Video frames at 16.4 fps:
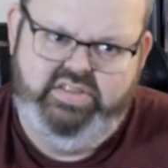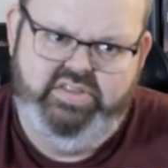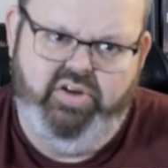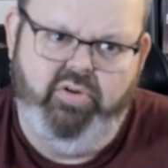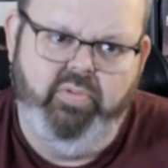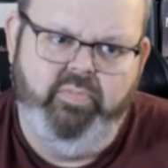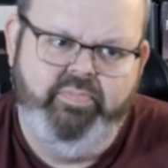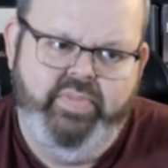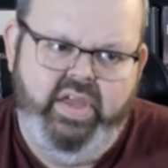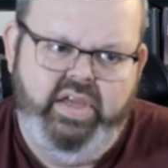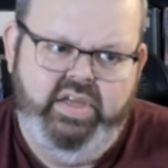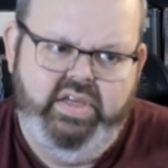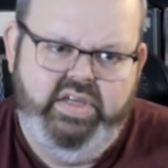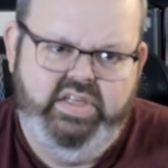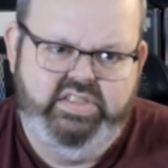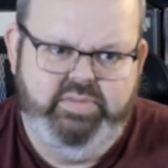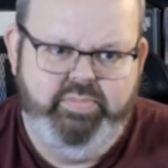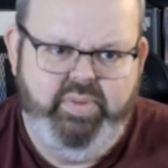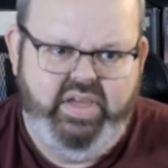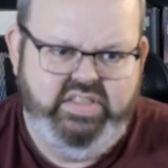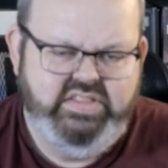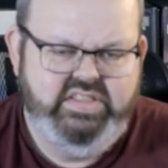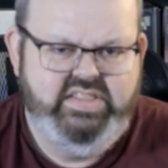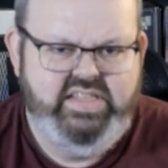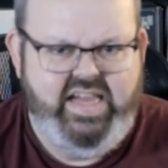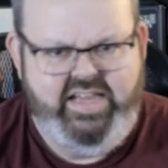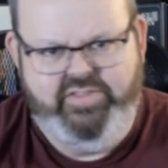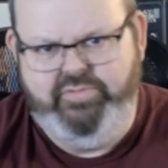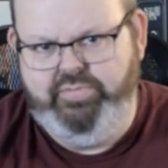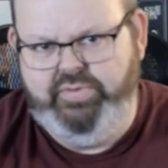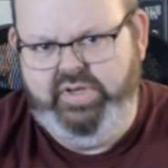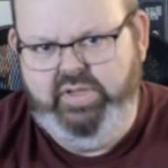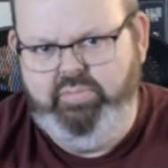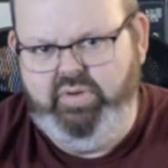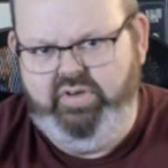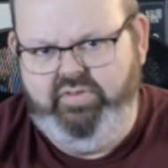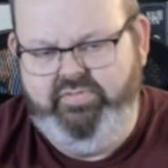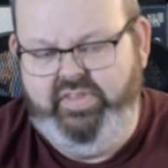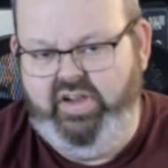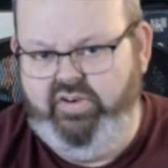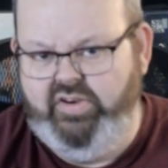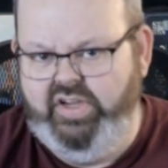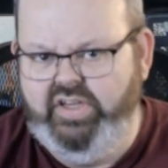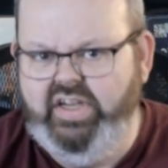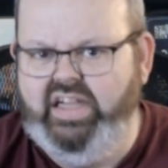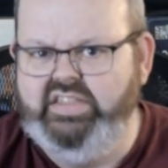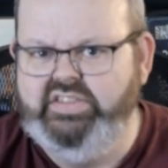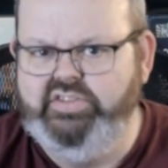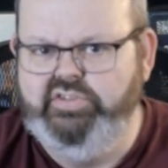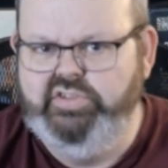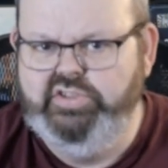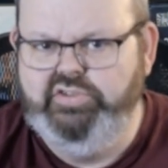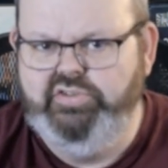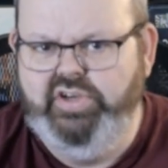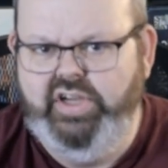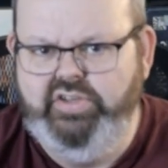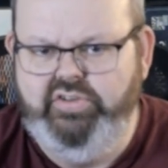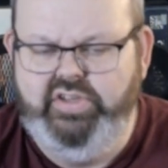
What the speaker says: So it's a base attack 3, but if they're in hazardous terrain,